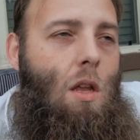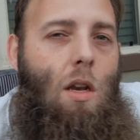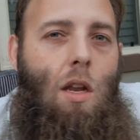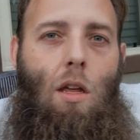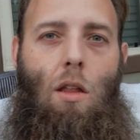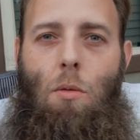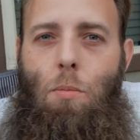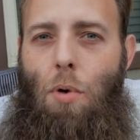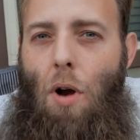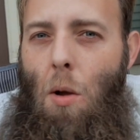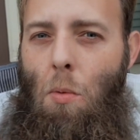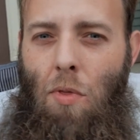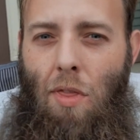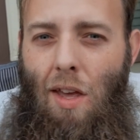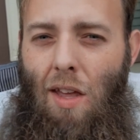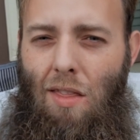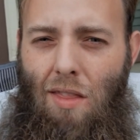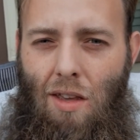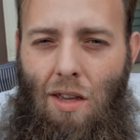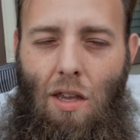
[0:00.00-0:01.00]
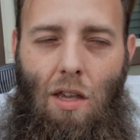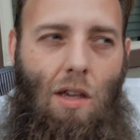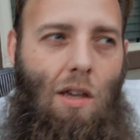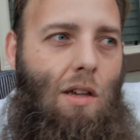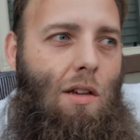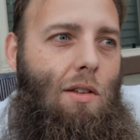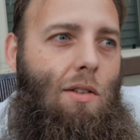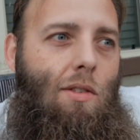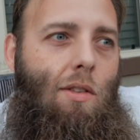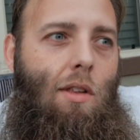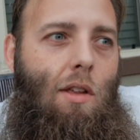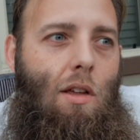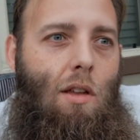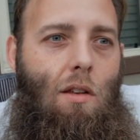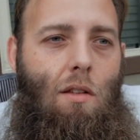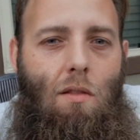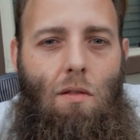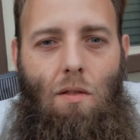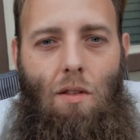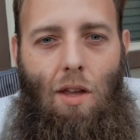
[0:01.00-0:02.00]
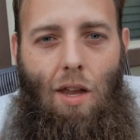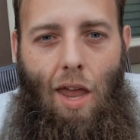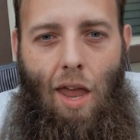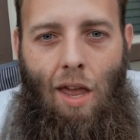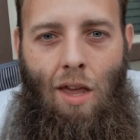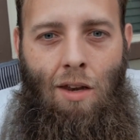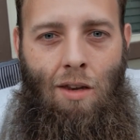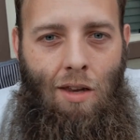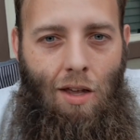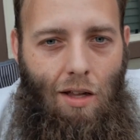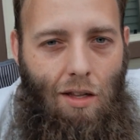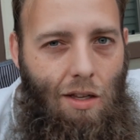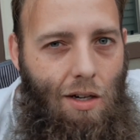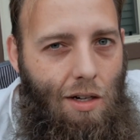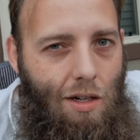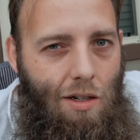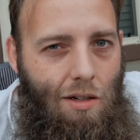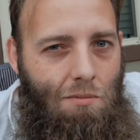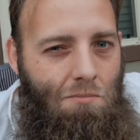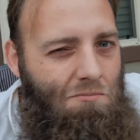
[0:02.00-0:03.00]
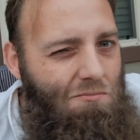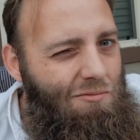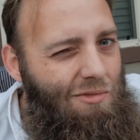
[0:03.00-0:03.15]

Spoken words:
Now the problem with that thinking is that the Candela,